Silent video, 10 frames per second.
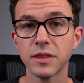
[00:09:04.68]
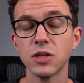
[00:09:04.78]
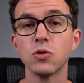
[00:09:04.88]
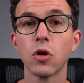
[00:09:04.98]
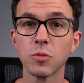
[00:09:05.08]
the
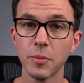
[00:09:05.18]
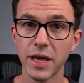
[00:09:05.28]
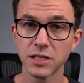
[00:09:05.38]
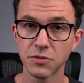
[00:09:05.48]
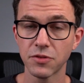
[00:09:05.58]
normal
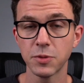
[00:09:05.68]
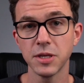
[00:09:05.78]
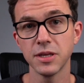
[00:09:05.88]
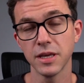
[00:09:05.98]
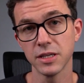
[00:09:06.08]
management
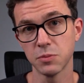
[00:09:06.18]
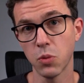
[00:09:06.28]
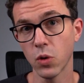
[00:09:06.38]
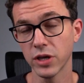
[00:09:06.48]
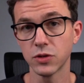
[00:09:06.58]
fee is
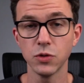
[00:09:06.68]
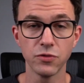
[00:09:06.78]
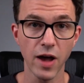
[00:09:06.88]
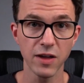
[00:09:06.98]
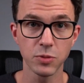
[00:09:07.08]

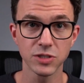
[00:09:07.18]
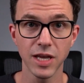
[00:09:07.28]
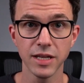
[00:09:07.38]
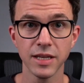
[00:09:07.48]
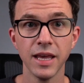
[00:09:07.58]

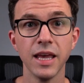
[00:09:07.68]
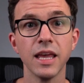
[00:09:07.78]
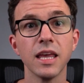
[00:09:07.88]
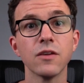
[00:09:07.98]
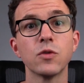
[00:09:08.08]
0.25%.
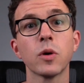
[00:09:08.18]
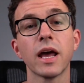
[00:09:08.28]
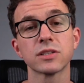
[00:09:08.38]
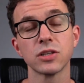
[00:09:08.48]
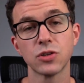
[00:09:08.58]
If you want to
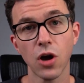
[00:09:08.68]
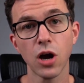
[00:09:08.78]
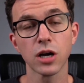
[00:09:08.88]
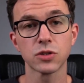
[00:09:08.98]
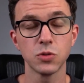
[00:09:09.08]
actually
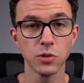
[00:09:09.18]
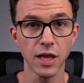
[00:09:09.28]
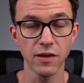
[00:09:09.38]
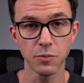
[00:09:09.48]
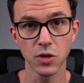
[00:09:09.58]
talk to a
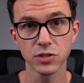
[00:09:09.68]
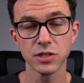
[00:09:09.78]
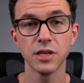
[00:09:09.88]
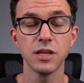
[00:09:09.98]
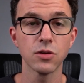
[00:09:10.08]
live
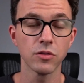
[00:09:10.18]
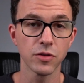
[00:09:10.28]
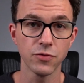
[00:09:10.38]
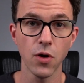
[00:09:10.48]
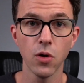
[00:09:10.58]
person, either over the
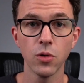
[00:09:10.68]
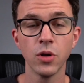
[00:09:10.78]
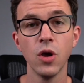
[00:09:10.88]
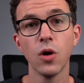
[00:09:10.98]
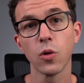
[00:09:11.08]
phone
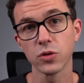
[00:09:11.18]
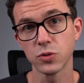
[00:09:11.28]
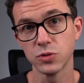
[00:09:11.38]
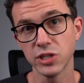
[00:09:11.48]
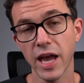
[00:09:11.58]
or
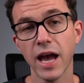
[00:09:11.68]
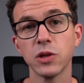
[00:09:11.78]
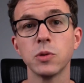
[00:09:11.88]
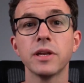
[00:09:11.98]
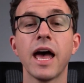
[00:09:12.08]
through chat,
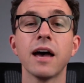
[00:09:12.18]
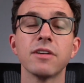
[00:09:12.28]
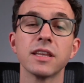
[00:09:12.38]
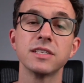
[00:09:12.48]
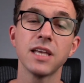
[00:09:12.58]
you need to have
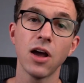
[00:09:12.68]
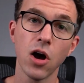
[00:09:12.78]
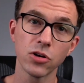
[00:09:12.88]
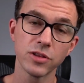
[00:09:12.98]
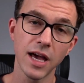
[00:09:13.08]
at least a
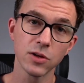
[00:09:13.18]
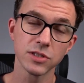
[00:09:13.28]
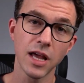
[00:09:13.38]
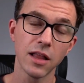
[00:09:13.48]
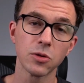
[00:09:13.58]

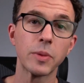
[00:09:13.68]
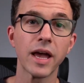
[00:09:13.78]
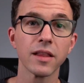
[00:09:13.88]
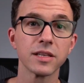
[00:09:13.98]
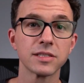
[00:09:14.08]
$100,000
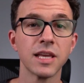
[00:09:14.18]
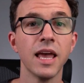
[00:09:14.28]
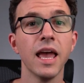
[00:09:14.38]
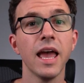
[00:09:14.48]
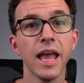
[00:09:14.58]
balance
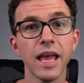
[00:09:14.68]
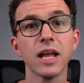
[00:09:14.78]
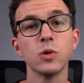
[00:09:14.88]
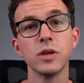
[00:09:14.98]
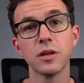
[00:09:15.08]

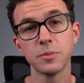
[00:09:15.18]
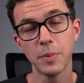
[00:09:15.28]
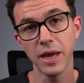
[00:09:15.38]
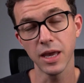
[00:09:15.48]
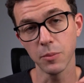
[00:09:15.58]
and you need to
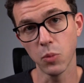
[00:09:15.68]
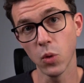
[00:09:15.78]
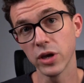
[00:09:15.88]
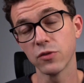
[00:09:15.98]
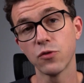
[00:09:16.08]
pay
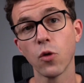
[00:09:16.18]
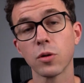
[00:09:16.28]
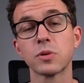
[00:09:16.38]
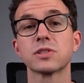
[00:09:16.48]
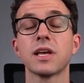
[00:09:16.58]

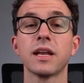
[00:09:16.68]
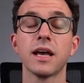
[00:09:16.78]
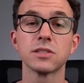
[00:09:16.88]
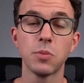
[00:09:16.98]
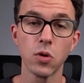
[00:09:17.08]
0.4%
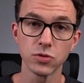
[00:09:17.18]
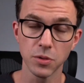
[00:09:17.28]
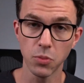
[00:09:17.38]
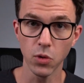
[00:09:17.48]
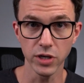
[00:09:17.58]
as opposed
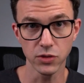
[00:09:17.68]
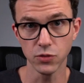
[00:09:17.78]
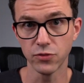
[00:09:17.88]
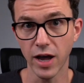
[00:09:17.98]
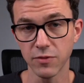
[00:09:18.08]
to
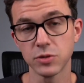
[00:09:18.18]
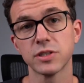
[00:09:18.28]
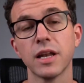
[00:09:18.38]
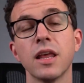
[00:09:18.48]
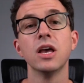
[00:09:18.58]

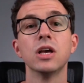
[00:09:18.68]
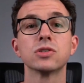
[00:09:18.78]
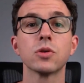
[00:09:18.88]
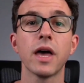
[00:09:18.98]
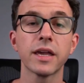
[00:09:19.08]
0.25%.
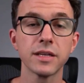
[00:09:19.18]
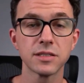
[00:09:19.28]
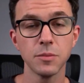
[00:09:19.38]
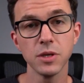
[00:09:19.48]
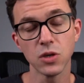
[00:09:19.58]
So that gets
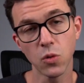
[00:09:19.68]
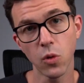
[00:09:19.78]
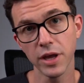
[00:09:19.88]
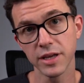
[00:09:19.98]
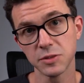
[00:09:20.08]
to be
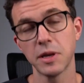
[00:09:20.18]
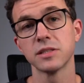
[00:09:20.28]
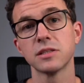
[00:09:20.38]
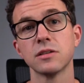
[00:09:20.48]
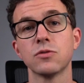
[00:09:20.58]
quite
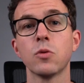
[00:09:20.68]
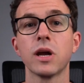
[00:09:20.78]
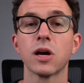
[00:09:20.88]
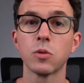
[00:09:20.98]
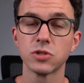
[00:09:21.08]
expensive
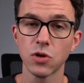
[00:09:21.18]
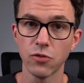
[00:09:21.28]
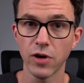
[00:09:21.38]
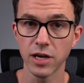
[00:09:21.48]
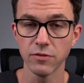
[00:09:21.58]
where with
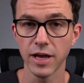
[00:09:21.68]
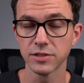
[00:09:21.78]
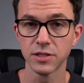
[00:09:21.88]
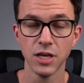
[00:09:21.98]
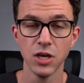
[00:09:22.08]
SoFi
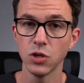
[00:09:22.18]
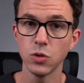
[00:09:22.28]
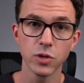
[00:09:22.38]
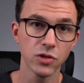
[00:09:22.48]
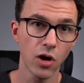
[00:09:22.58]
Invest,
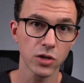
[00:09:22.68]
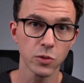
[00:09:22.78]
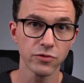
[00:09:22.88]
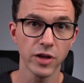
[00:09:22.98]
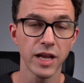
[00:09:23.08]
you can talk
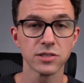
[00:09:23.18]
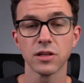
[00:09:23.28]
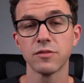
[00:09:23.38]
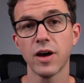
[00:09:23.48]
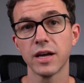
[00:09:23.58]
to a
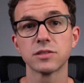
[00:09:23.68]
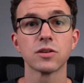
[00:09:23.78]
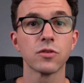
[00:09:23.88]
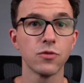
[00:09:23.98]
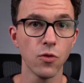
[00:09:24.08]
financial
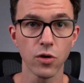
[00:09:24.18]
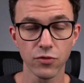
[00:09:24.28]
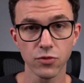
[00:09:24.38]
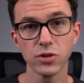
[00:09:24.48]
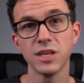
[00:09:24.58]
advisor for
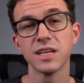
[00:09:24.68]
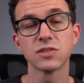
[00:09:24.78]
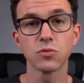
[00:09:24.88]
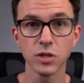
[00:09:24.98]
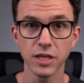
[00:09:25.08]
free.
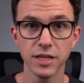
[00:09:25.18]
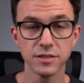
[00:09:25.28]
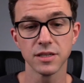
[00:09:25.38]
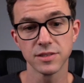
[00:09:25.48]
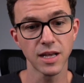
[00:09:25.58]
It's really
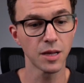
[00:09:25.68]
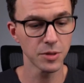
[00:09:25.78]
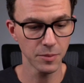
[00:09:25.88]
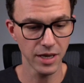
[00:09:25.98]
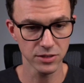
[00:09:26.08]
easy to set up.
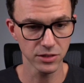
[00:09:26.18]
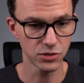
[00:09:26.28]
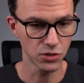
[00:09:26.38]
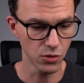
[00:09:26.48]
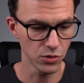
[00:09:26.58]
Let me actually
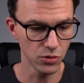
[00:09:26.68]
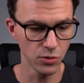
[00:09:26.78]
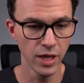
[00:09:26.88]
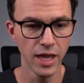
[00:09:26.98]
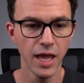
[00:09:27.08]
show
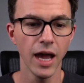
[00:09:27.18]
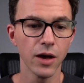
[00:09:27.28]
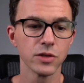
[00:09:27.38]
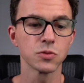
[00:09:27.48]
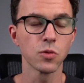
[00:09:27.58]
you how this